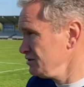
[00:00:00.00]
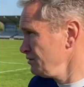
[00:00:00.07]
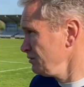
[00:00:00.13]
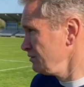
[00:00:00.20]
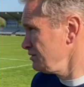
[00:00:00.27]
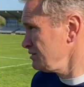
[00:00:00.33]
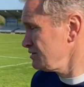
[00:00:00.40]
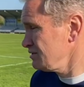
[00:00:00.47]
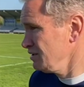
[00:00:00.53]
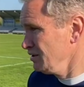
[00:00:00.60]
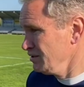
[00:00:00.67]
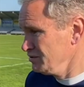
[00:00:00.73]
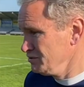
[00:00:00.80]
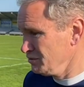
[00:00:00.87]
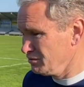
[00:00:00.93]

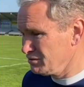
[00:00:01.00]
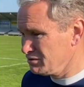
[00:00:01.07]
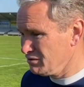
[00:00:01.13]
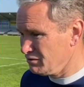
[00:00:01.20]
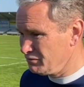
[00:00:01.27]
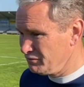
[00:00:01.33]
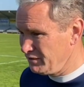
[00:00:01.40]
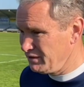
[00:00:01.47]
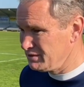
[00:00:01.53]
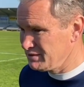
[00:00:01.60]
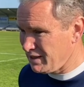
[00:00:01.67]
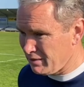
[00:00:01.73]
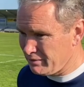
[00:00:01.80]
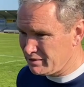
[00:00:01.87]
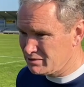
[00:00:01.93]
Jordan's not fit,
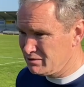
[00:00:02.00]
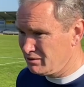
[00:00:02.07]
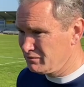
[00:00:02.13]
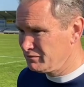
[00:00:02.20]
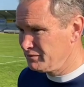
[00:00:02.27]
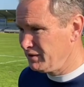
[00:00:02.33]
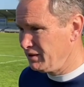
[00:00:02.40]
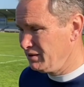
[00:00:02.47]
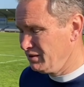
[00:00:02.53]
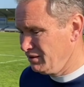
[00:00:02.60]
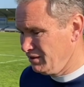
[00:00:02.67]
Tarek's not fit.